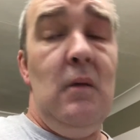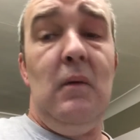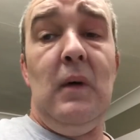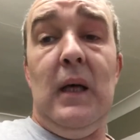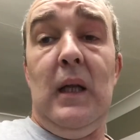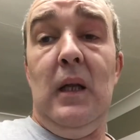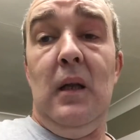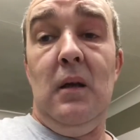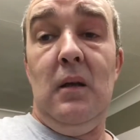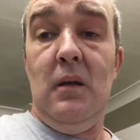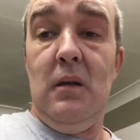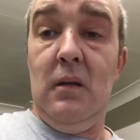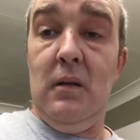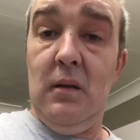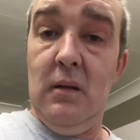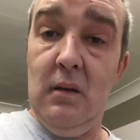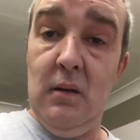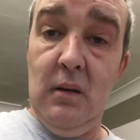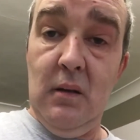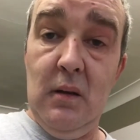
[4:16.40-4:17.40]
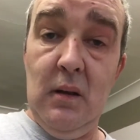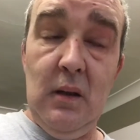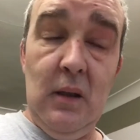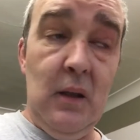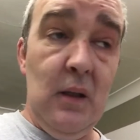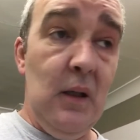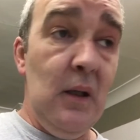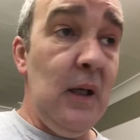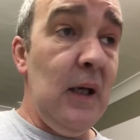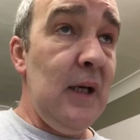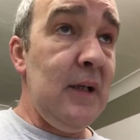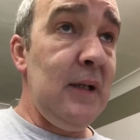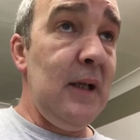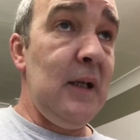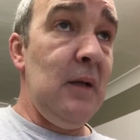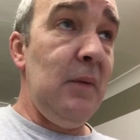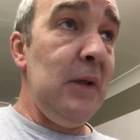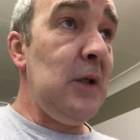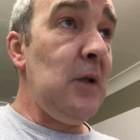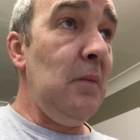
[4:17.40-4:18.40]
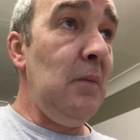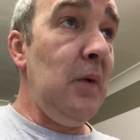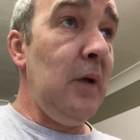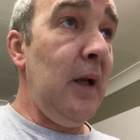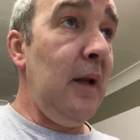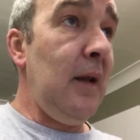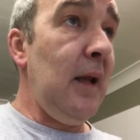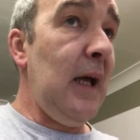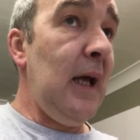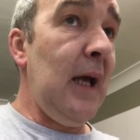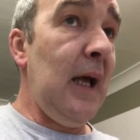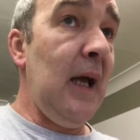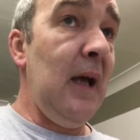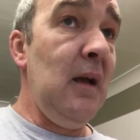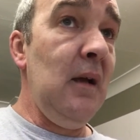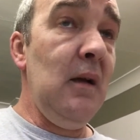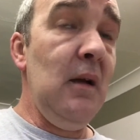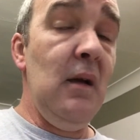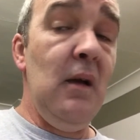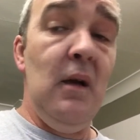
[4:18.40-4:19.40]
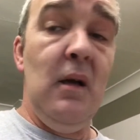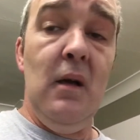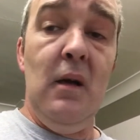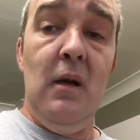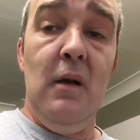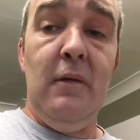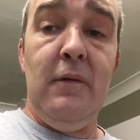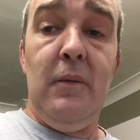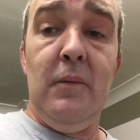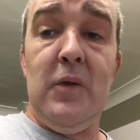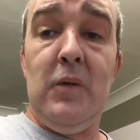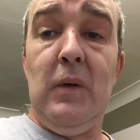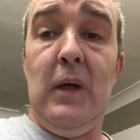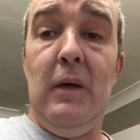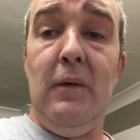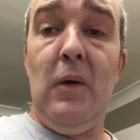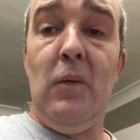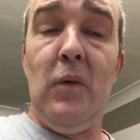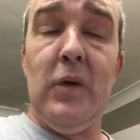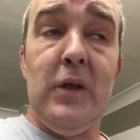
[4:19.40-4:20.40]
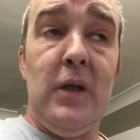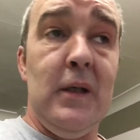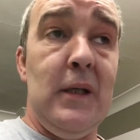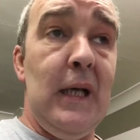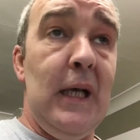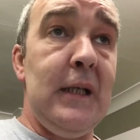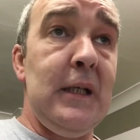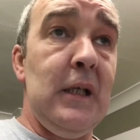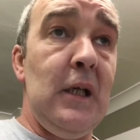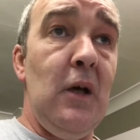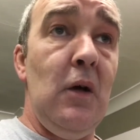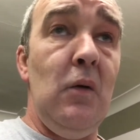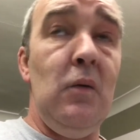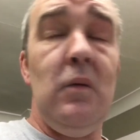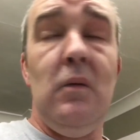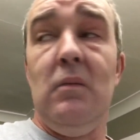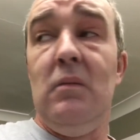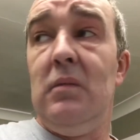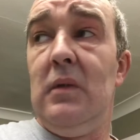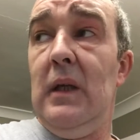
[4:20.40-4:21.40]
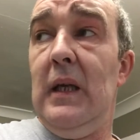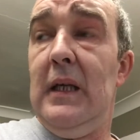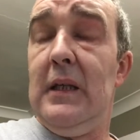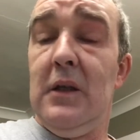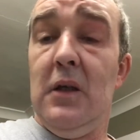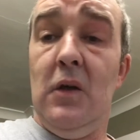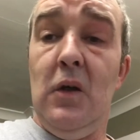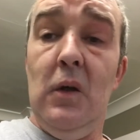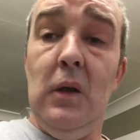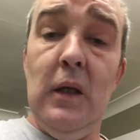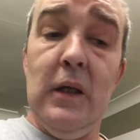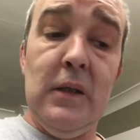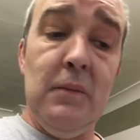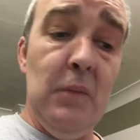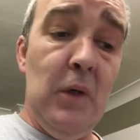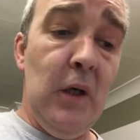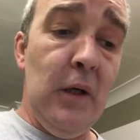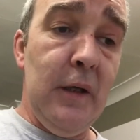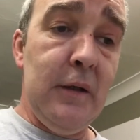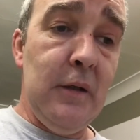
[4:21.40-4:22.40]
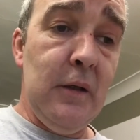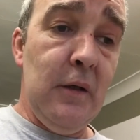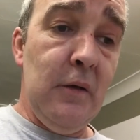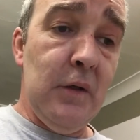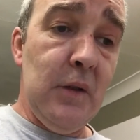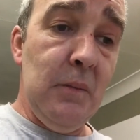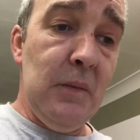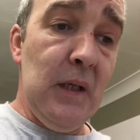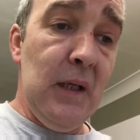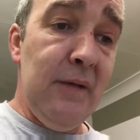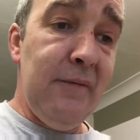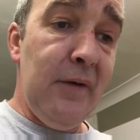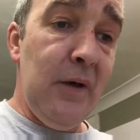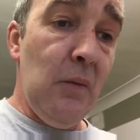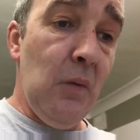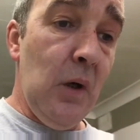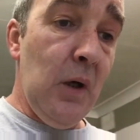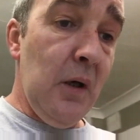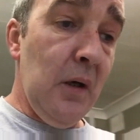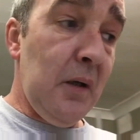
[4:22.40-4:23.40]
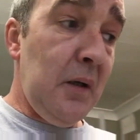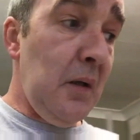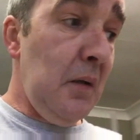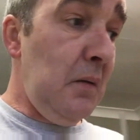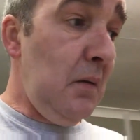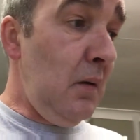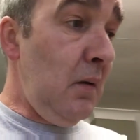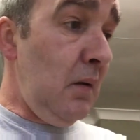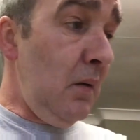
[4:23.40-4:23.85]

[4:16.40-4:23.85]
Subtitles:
Well, I said there'd be somebody there from 12 onwards, because I had to go into Hull this morning to do some delivery work.